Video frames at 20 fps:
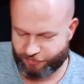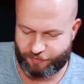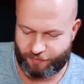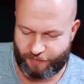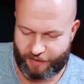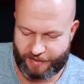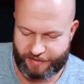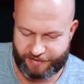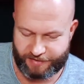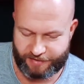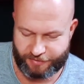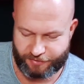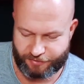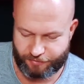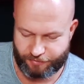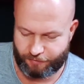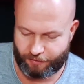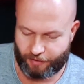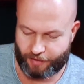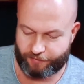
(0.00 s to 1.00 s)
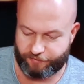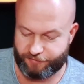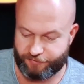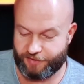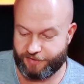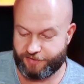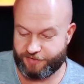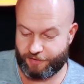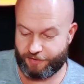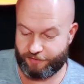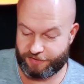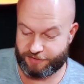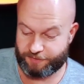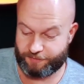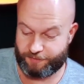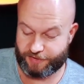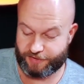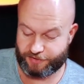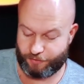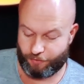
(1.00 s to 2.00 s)
quite into a lot of detail. It
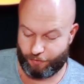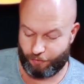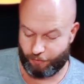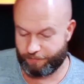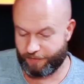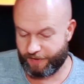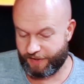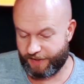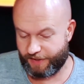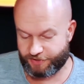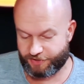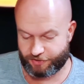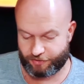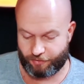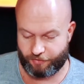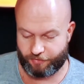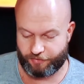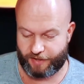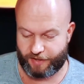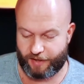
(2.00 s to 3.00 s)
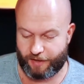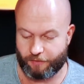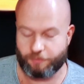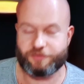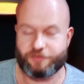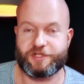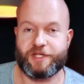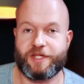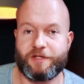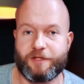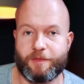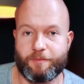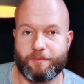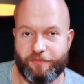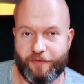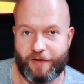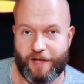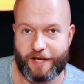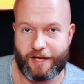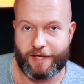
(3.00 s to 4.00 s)
spends a whole page on how tandem
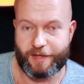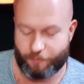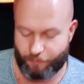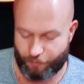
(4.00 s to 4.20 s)
flying